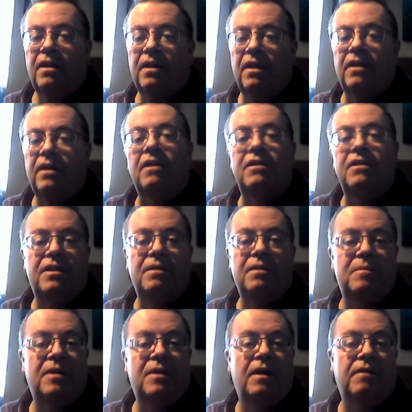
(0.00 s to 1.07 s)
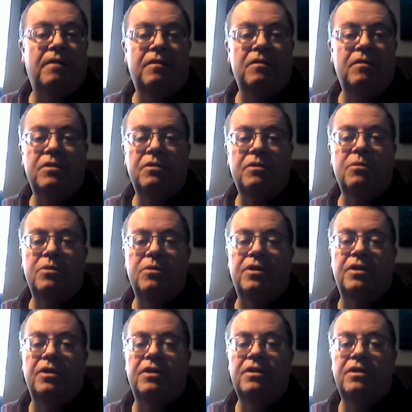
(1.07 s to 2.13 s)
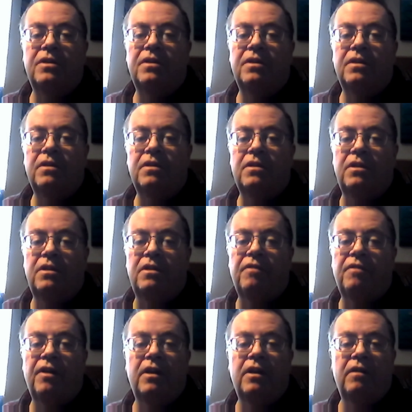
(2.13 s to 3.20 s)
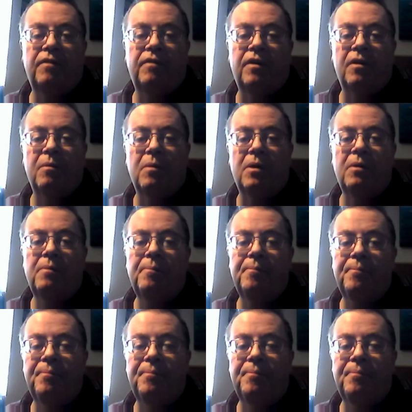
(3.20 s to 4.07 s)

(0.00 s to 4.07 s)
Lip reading: they don't seem to have the resources to defend it very well.